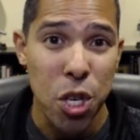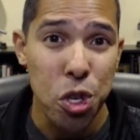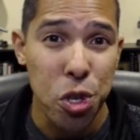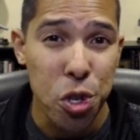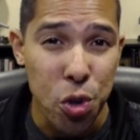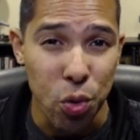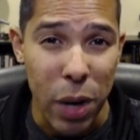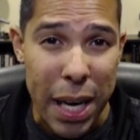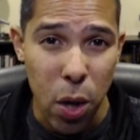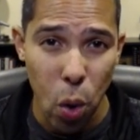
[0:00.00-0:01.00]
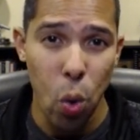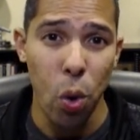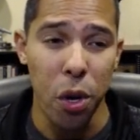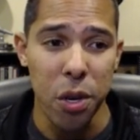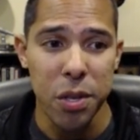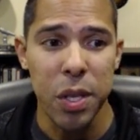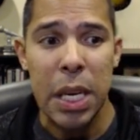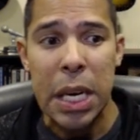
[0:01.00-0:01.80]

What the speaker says: straight quarters